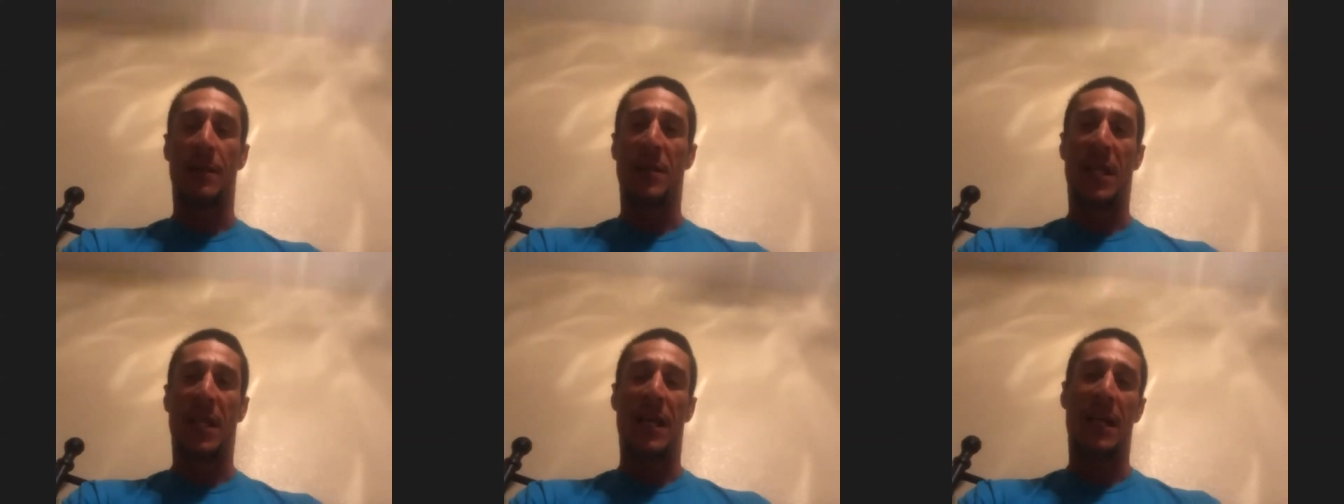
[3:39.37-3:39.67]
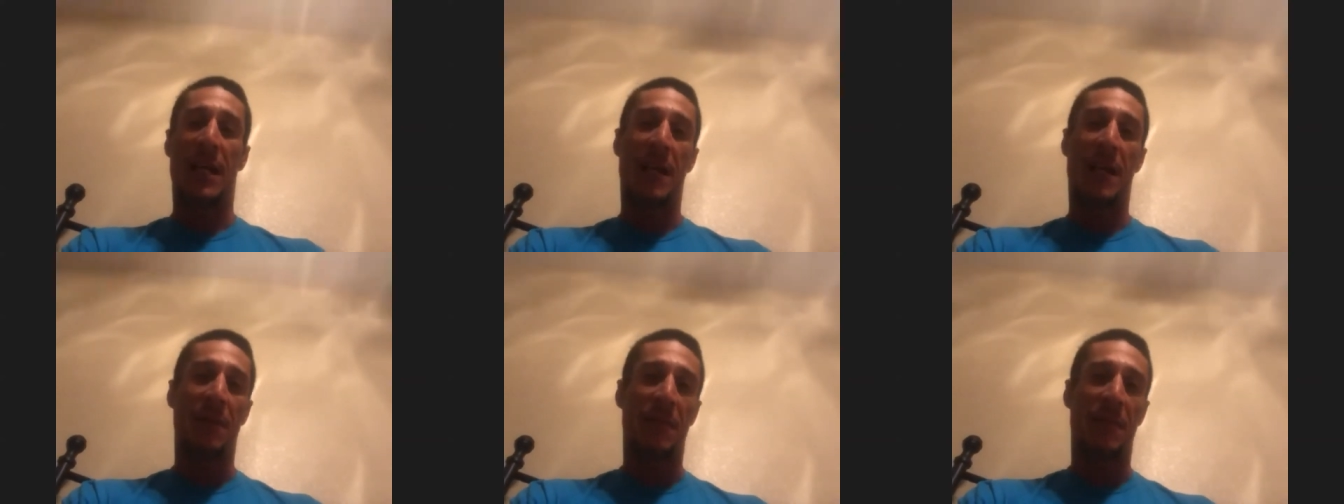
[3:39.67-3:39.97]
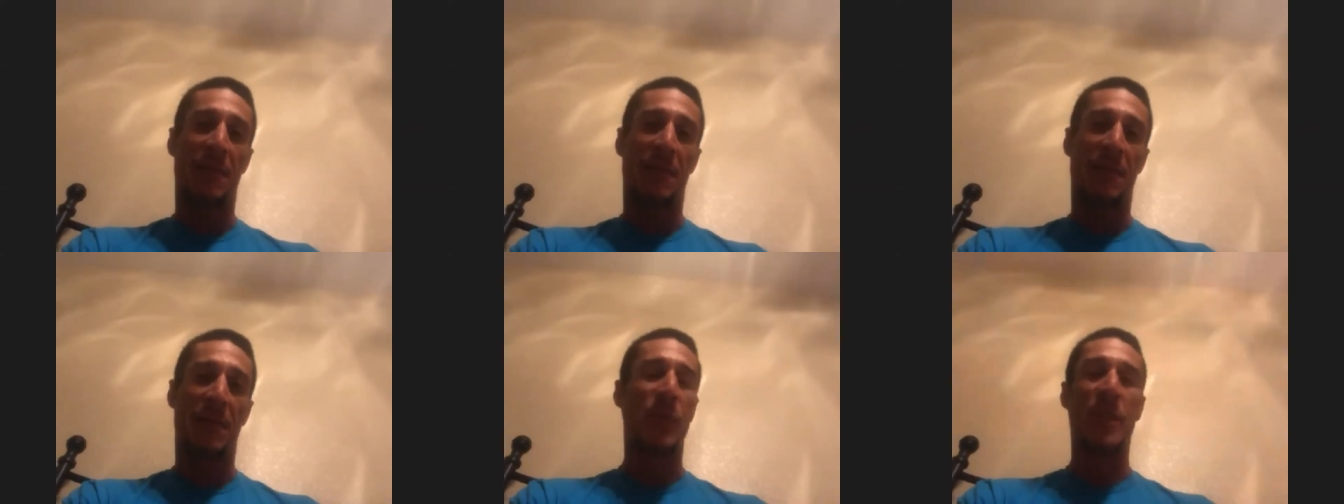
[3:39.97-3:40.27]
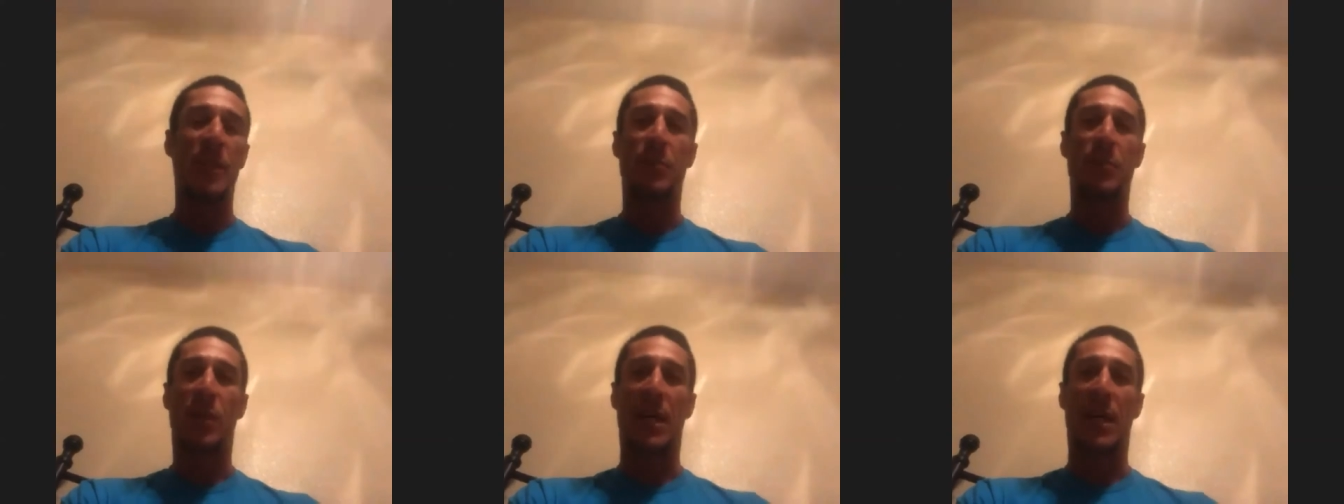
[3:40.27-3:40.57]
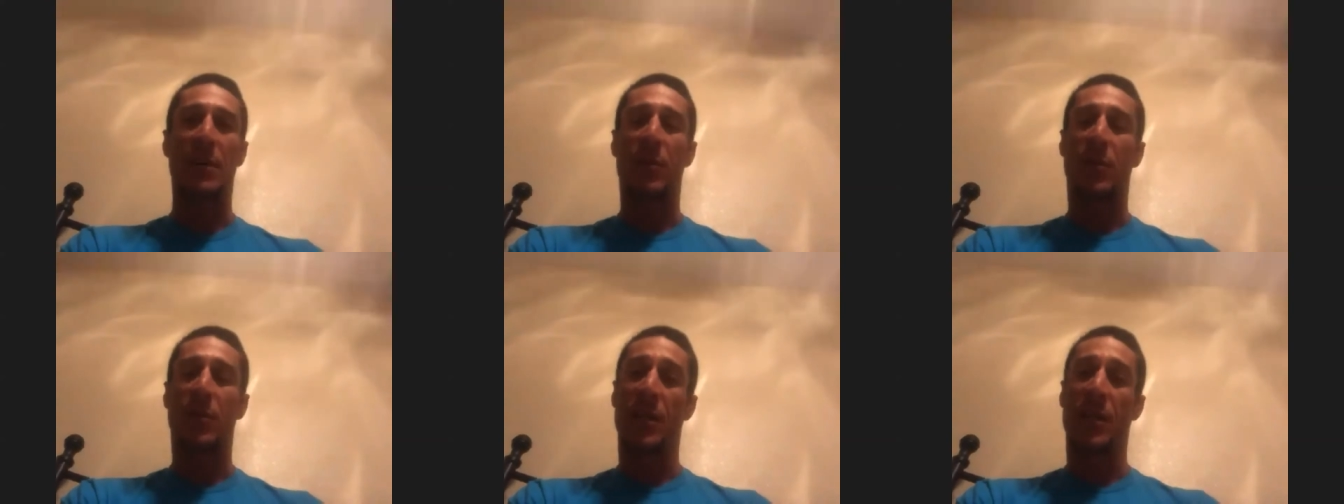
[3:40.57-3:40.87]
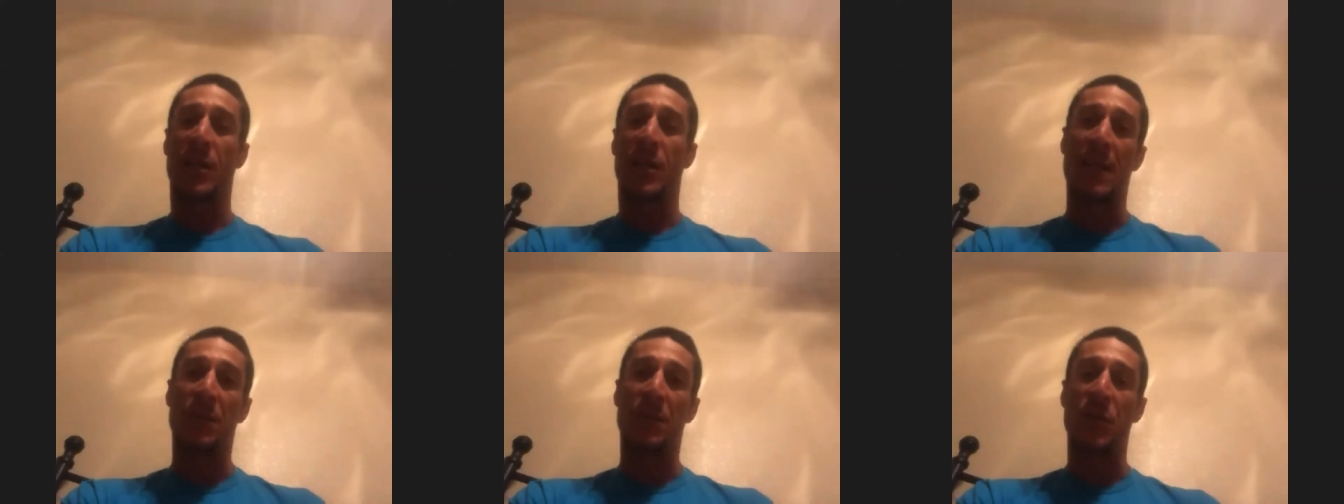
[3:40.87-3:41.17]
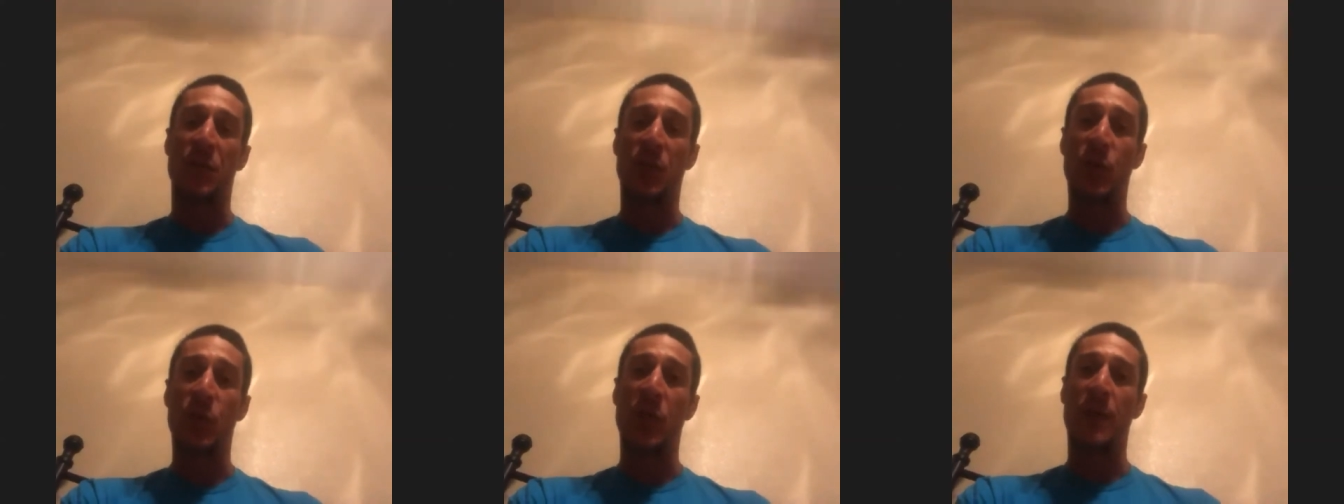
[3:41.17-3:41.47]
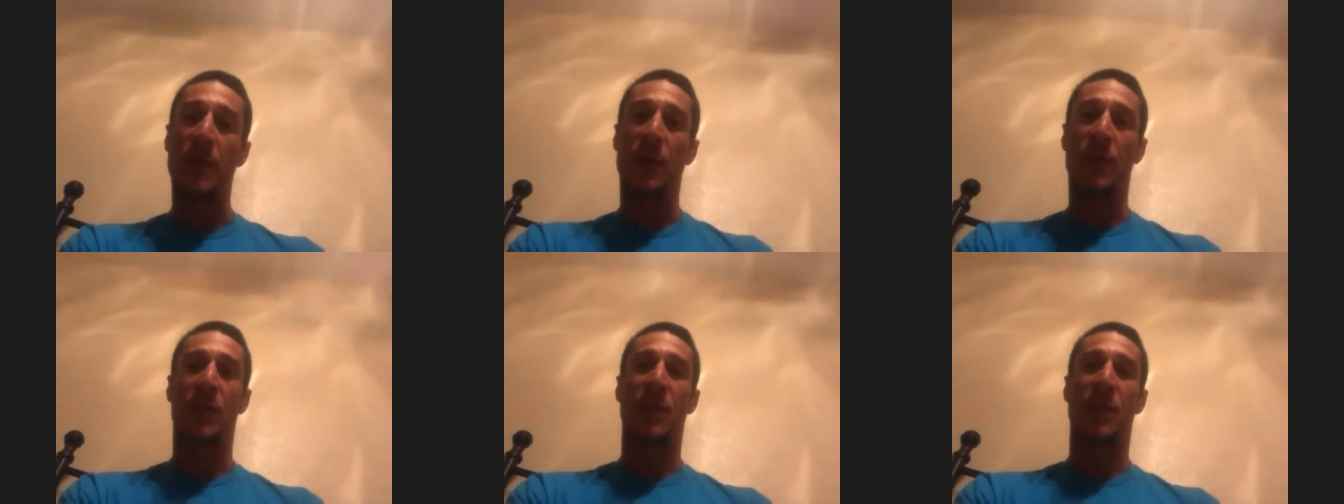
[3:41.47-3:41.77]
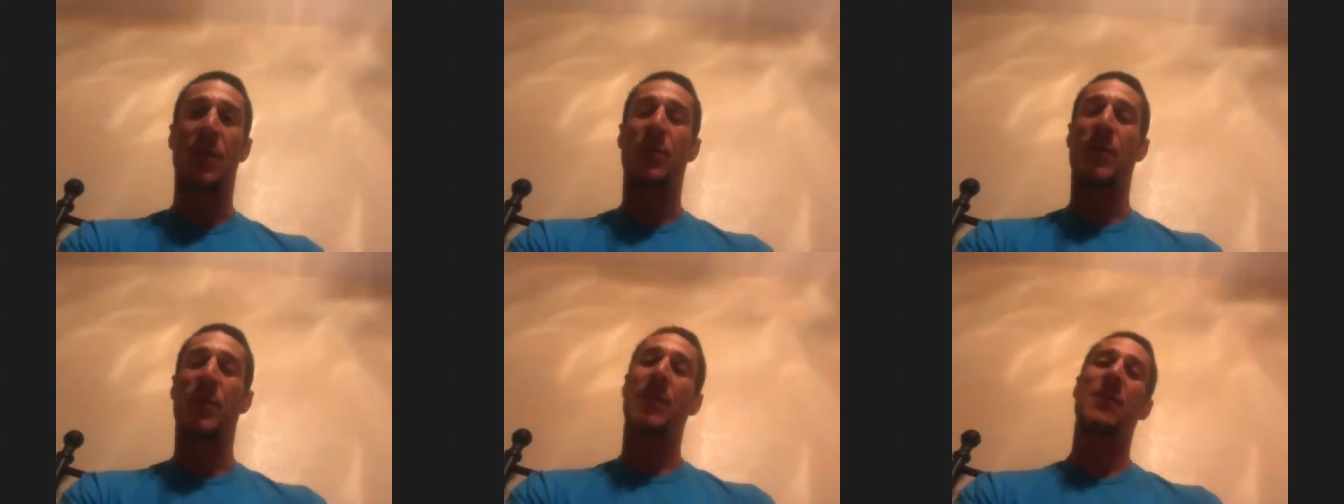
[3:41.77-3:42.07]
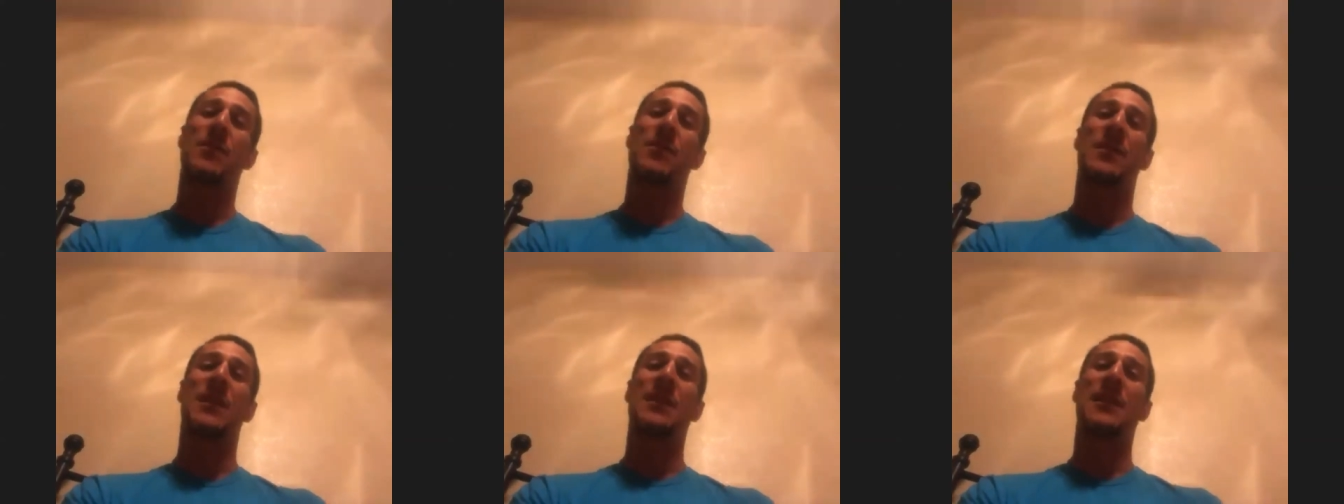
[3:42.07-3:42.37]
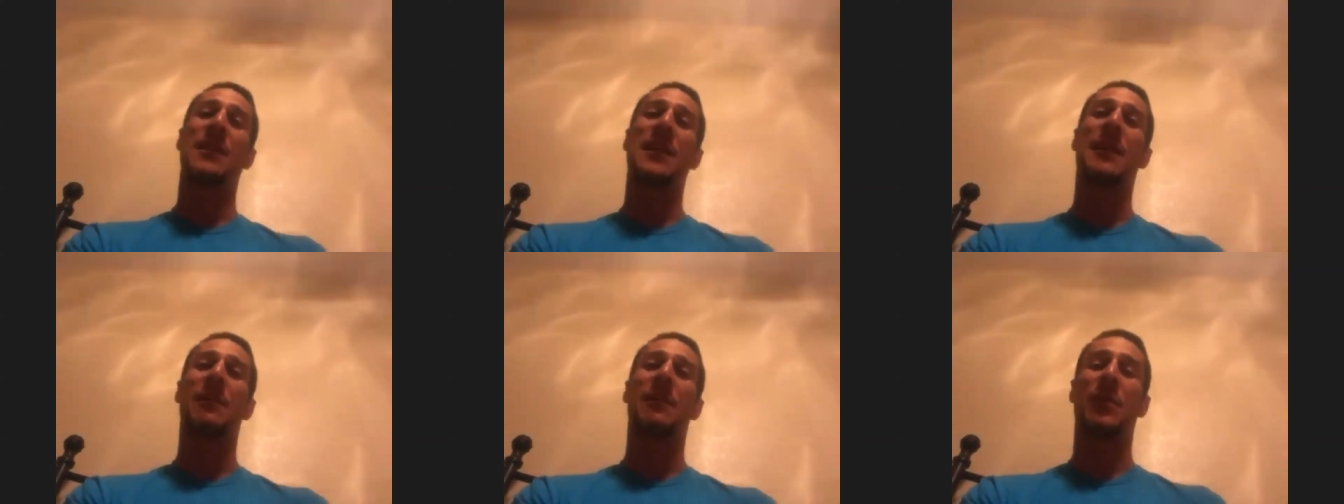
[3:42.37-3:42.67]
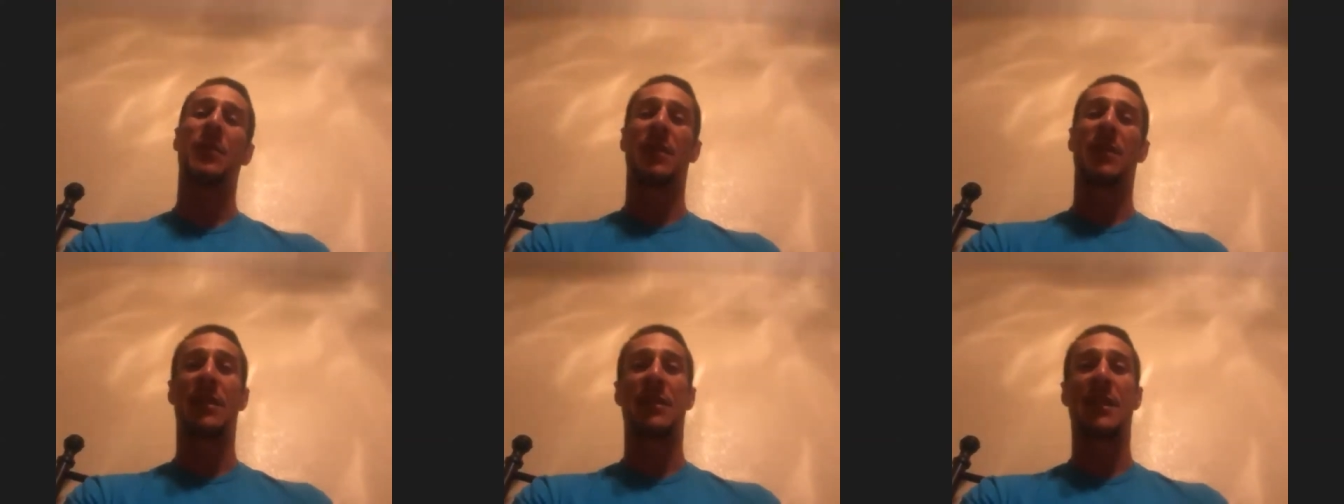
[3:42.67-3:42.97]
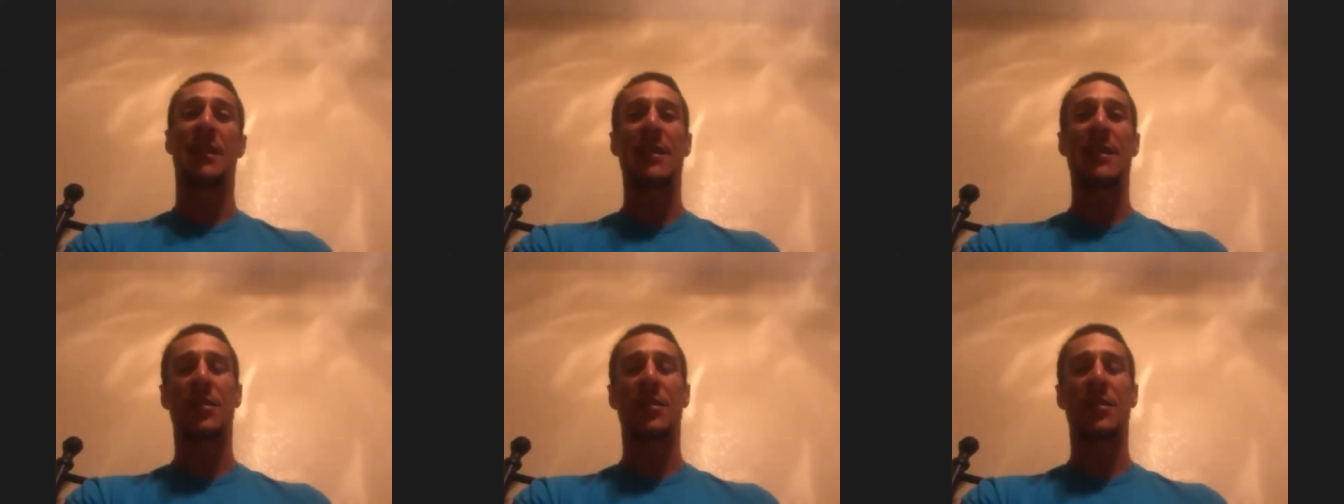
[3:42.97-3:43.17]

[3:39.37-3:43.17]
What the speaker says: I have an injury, but I'm gonna have to do it because I already signed up,